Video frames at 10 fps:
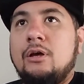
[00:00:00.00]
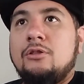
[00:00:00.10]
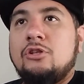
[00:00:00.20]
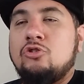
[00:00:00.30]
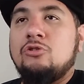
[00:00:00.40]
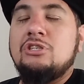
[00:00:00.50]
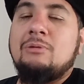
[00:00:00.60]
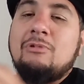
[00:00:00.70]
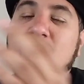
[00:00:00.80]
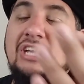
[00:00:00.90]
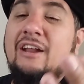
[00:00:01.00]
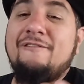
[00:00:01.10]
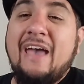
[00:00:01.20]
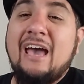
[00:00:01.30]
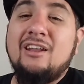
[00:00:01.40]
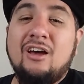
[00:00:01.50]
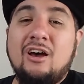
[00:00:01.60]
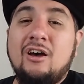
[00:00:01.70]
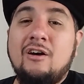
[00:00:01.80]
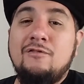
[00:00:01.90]
the truth is, I'm just not a fan
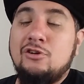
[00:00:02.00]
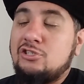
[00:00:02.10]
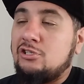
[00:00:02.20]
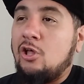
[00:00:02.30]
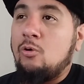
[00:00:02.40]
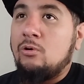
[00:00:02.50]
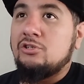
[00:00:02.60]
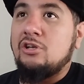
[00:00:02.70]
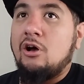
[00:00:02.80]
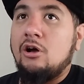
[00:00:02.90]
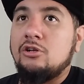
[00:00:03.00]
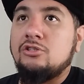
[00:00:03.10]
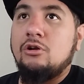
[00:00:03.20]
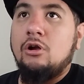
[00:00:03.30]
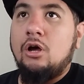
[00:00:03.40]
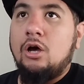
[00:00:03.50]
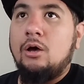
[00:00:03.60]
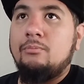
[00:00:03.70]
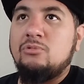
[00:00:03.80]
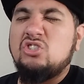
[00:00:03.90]
of their slower songs. Their
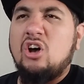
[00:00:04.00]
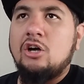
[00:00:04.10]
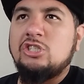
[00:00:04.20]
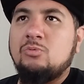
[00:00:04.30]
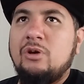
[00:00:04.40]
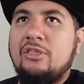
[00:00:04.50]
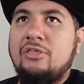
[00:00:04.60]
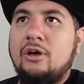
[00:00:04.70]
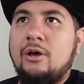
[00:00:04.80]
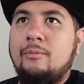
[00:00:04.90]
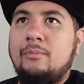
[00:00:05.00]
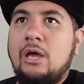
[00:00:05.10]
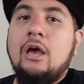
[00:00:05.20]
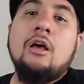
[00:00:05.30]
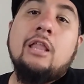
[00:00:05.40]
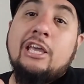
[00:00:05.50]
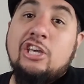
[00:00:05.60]
songs with like